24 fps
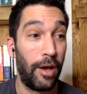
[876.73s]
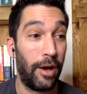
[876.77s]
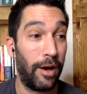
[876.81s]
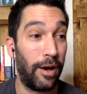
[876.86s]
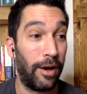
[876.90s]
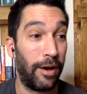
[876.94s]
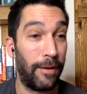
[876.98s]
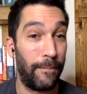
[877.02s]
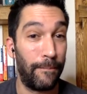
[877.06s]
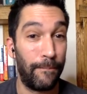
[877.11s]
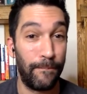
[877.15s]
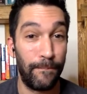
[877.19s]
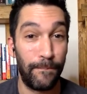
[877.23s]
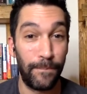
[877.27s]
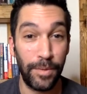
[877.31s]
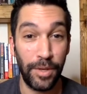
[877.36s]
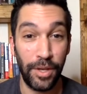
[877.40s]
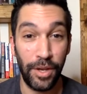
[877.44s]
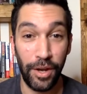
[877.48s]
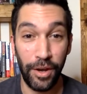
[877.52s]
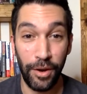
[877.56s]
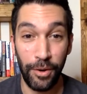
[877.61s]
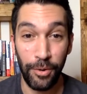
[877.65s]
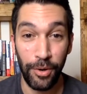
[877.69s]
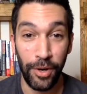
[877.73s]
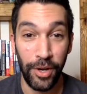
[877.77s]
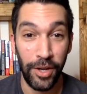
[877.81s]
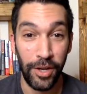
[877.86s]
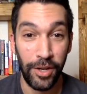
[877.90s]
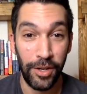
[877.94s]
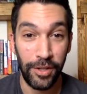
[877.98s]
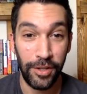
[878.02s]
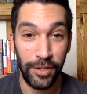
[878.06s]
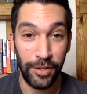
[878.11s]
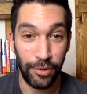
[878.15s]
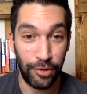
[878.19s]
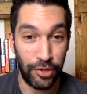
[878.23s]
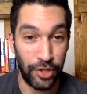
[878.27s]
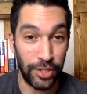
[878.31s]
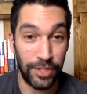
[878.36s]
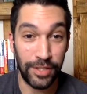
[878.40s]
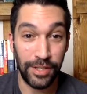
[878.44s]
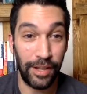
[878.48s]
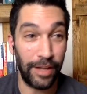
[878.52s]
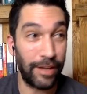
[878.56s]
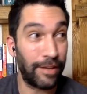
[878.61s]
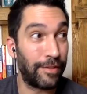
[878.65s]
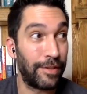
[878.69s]
They're
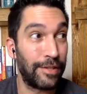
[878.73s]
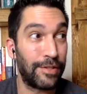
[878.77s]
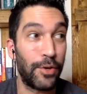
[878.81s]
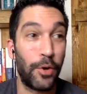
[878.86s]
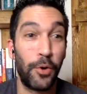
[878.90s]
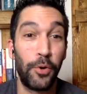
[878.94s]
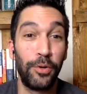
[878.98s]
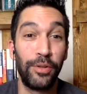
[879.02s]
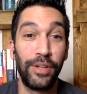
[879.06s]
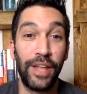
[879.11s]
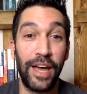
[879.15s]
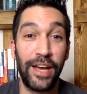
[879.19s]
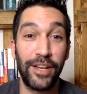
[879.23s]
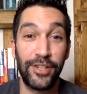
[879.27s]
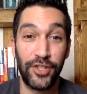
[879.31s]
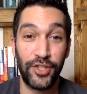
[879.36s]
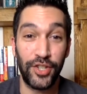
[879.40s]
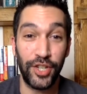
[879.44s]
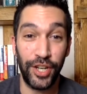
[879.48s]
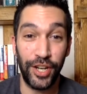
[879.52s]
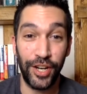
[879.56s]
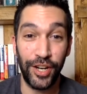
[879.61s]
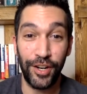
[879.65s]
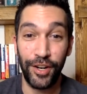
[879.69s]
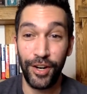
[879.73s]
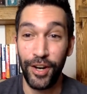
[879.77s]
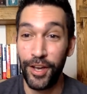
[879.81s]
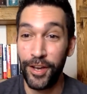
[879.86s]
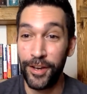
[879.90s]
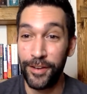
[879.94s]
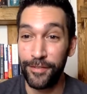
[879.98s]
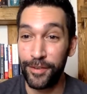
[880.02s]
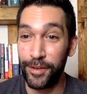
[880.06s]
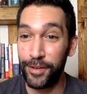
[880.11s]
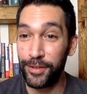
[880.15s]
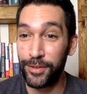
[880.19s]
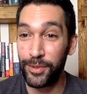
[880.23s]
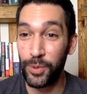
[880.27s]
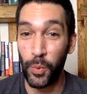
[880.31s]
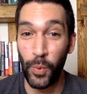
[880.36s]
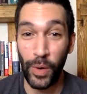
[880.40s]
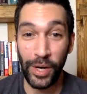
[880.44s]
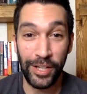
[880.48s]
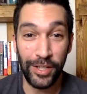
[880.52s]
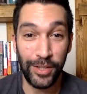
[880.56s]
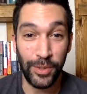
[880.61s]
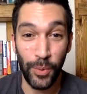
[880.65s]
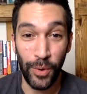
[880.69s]
just like, this whole last year for
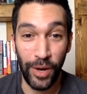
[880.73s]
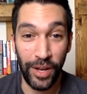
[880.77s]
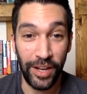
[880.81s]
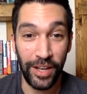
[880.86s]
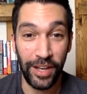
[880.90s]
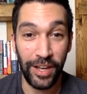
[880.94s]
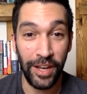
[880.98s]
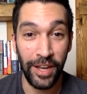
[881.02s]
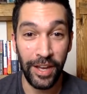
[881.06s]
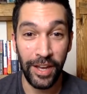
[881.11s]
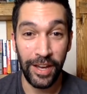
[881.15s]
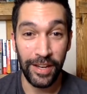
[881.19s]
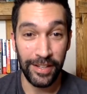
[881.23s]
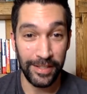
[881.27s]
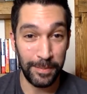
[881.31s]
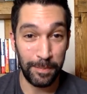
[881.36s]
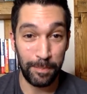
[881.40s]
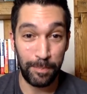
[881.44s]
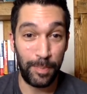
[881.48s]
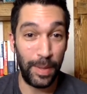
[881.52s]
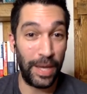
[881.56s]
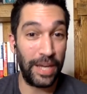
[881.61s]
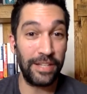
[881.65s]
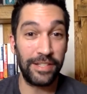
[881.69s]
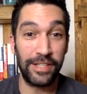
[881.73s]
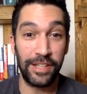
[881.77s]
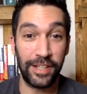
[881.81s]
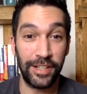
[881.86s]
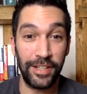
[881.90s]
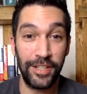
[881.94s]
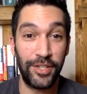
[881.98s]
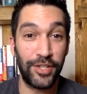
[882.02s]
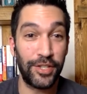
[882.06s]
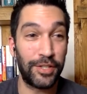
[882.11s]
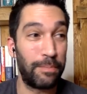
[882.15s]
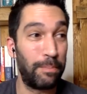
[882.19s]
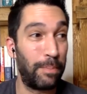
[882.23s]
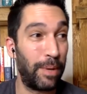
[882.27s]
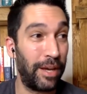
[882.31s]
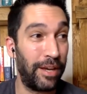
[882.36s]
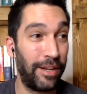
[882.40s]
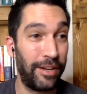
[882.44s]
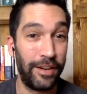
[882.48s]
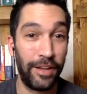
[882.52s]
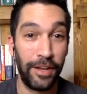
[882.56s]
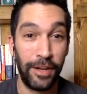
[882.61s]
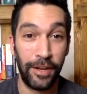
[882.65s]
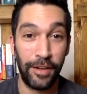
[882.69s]
2020 has basically just
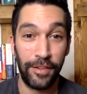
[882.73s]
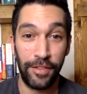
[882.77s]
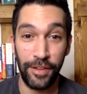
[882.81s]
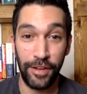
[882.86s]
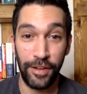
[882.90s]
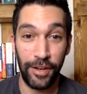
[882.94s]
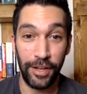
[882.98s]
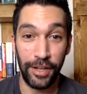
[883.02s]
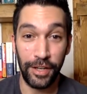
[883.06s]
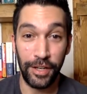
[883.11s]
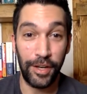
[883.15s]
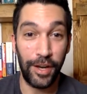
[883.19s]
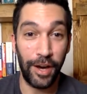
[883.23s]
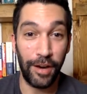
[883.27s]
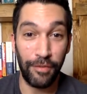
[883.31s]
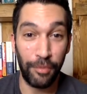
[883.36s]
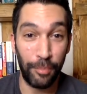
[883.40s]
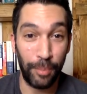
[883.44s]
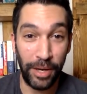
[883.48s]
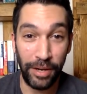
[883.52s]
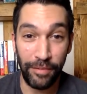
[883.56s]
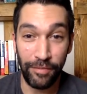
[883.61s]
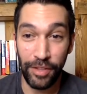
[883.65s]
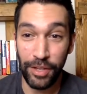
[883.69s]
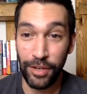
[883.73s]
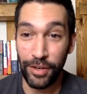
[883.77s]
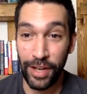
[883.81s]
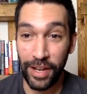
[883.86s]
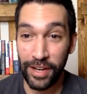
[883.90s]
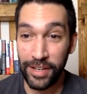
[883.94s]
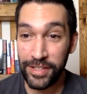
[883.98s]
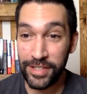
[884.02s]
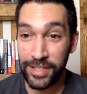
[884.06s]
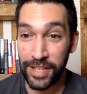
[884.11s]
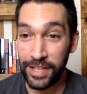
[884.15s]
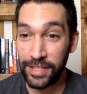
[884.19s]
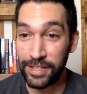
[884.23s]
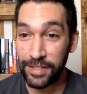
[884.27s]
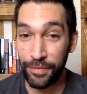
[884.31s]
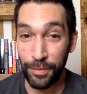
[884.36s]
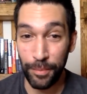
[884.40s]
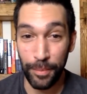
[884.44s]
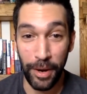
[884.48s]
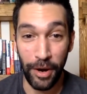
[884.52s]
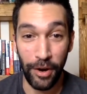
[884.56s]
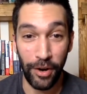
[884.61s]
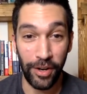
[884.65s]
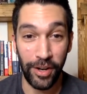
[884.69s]
been the government of the United States of
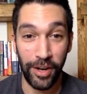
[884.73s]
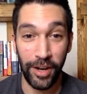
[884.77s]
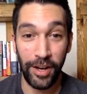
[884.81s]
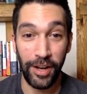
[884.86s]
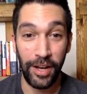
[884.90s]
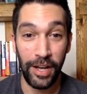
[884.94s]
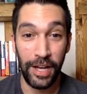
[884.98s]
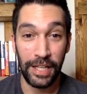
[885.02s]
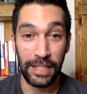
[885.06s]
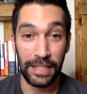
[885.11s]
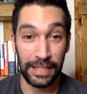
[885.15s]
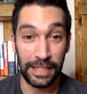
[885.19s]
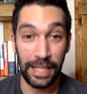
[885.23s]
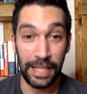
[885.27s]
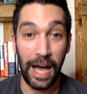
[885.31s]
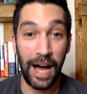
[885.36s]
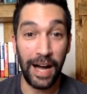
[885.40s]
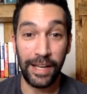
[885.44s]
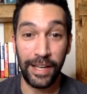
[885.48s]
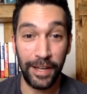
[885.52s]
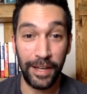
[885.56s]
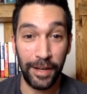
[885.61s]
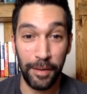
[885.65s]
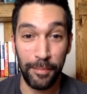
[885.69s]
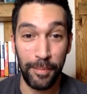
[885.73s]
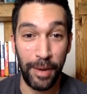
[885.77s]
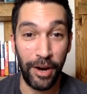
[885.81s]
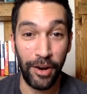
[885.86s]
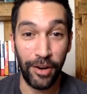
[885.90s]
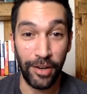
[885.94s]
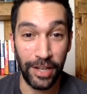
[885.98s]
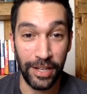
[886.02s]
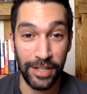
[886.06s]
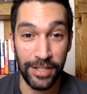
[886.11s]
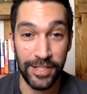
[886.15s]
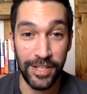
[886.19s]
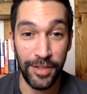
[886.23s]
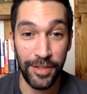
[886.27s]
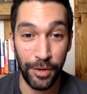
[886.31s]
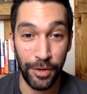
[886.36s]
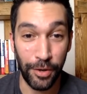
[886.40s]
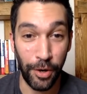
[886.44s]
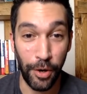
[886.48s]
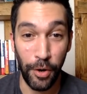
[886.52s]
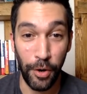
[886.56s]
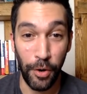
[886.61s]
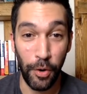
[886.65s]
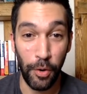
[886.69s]
America locking Americans in
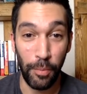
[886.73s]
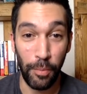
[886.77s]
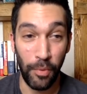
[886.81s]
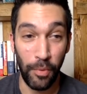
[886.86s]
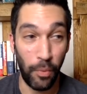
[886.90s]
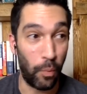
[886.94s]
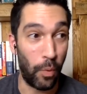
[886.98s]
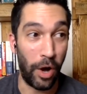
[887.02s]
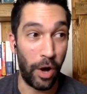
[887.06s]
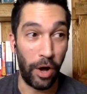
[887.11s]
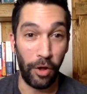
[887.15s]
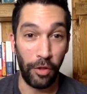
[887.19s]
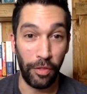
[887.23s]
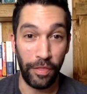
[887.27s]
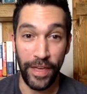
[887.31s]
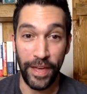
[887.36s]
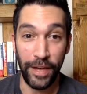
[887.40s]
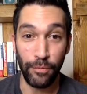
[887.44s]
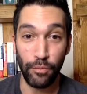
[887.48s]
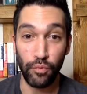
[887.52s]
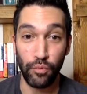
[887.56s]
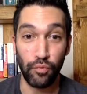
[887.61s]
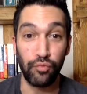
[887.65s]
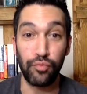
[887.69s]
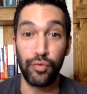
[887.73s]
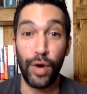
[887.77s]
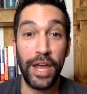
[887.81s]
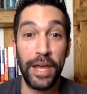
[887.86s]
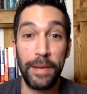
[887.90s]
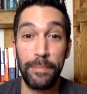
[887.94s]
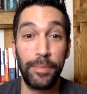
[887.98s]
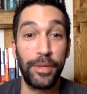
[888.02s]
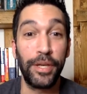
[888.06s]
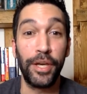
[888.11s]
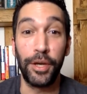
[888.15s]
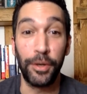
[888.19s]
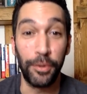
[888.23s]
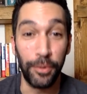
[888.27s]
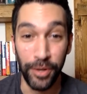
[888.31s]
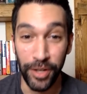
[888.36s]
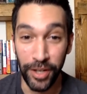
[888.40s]
their home while they rape you.